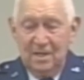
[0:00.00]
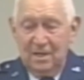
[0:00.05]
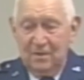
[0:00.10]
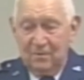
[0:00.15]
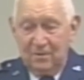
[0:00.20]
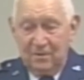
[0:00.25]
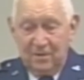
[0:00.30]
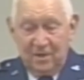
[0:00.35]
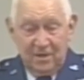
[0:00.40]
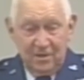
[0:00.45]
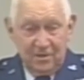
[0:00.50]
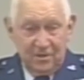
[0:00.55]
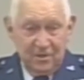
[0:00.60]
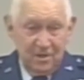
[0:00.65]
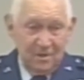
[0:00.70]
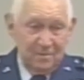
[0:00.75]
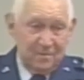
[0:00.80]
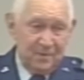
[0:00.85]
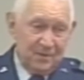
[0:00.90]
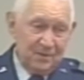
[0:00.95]
Well, the
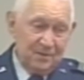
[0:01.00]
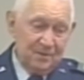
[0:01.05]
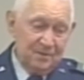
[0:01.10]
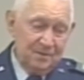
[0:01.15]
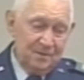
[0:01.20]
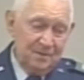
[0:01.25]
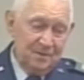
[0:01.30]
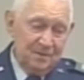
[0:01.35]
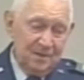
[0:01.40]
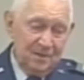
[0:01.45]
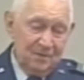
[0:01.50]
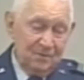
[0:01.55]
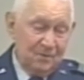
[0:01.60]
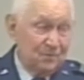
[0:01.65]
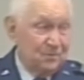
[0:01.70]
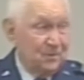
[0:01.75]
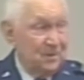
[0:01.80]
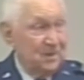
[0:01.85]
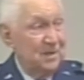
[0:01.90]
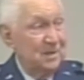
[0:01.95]
interpreter was
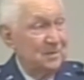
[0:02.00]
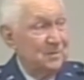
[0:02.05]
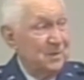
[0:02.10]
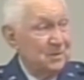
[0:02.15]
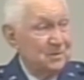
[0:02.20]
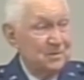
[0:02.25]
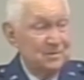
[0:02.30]
one of them that was